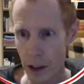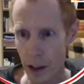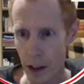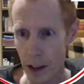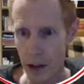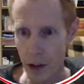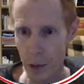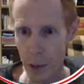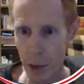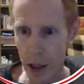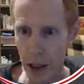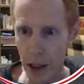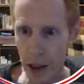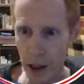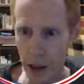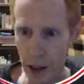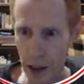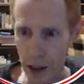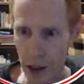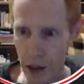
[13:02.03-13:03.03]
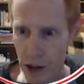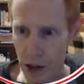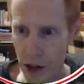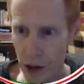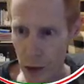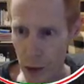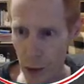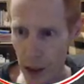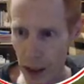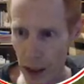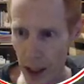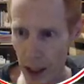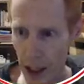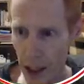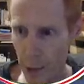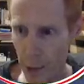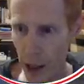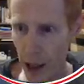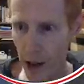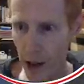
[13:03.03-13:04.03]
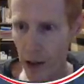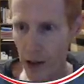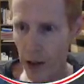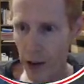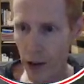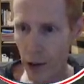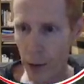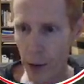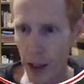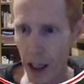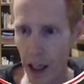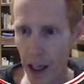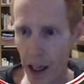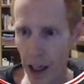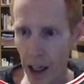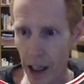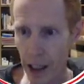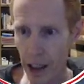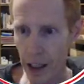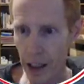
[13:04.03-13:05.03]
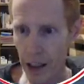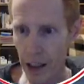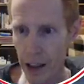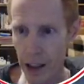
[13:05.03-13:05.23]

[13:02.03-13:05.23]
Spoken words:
As many of these sweet hay bales as we can.